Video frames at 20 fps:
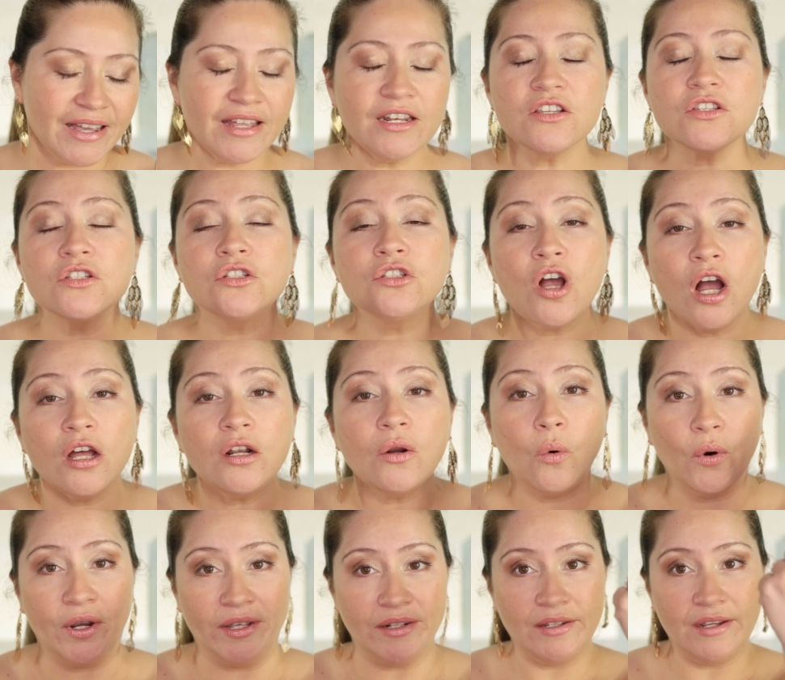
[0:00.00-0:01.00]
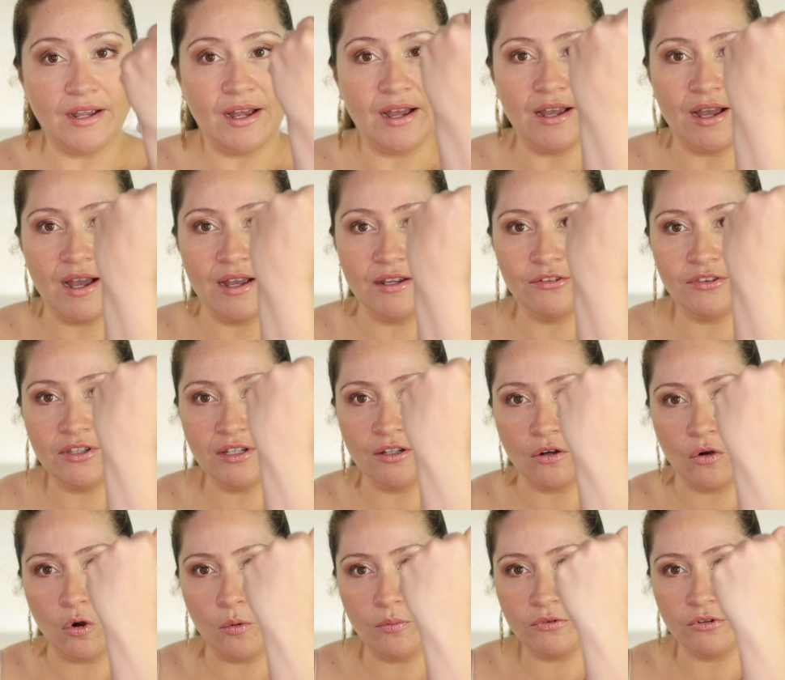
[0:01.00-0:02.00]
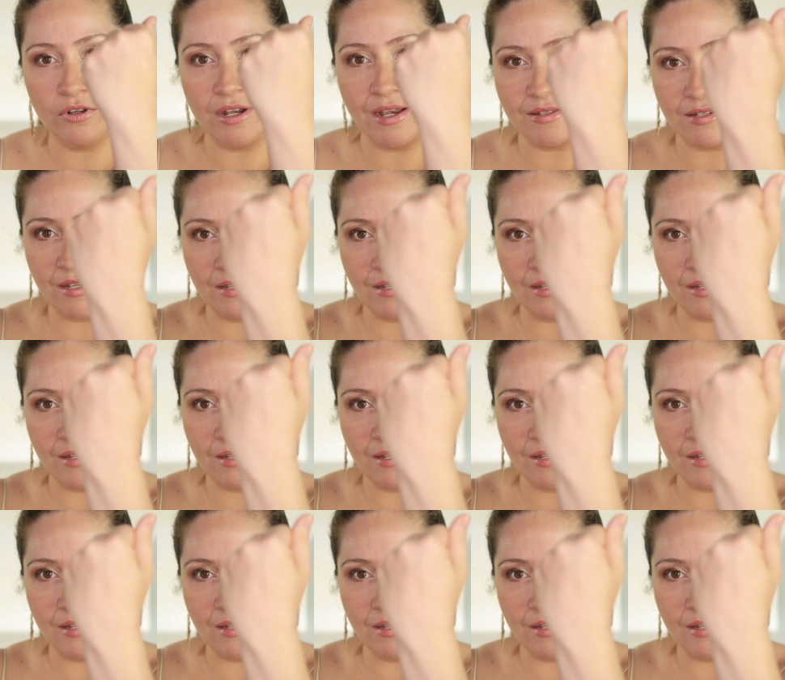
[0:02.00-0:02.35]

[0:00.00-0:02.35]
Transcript: It is not oily. I think hopefully you guys